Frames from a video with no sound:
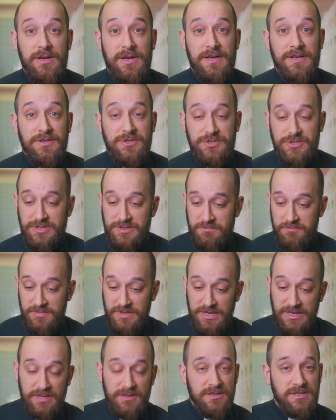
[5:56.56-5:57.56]
And it's just
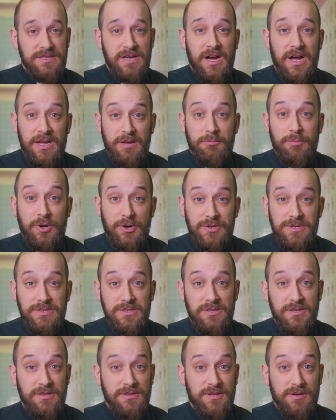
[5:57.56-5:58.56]
me and the dying
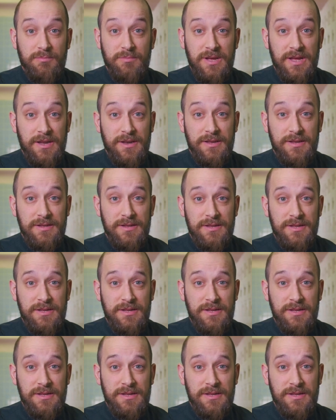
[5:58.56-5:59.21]
person in their bed,